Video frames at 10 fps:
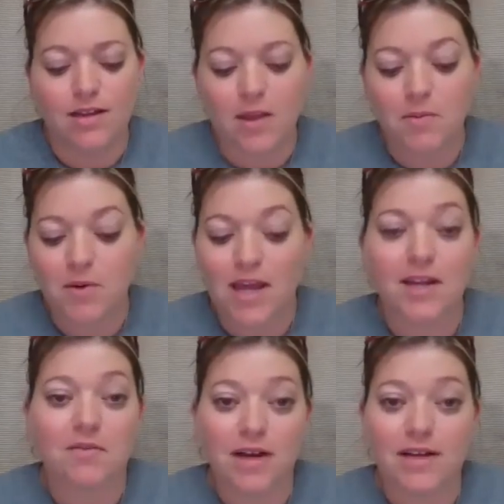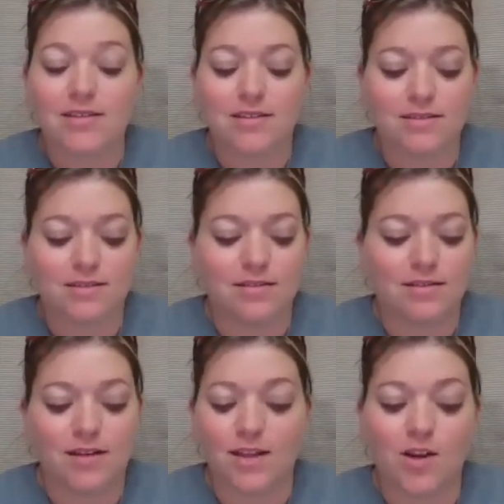They were heading west,
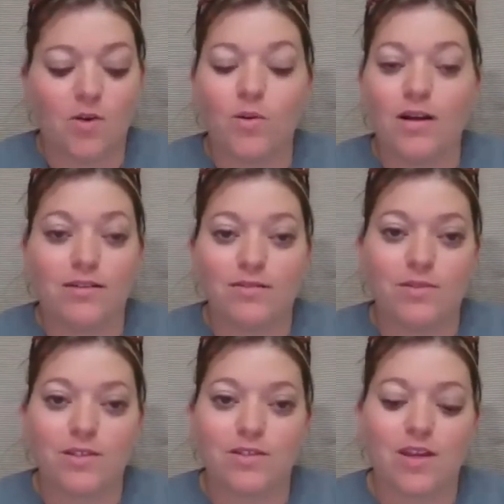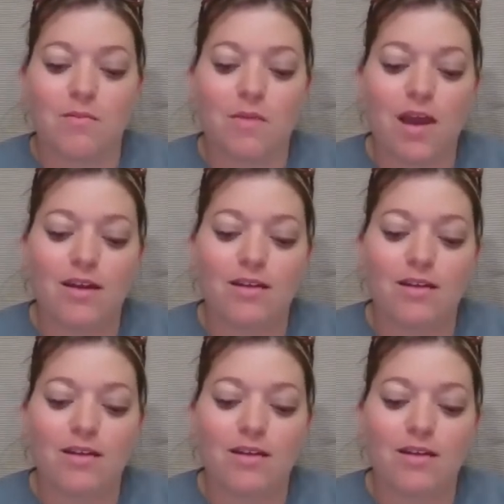and no one was looking back.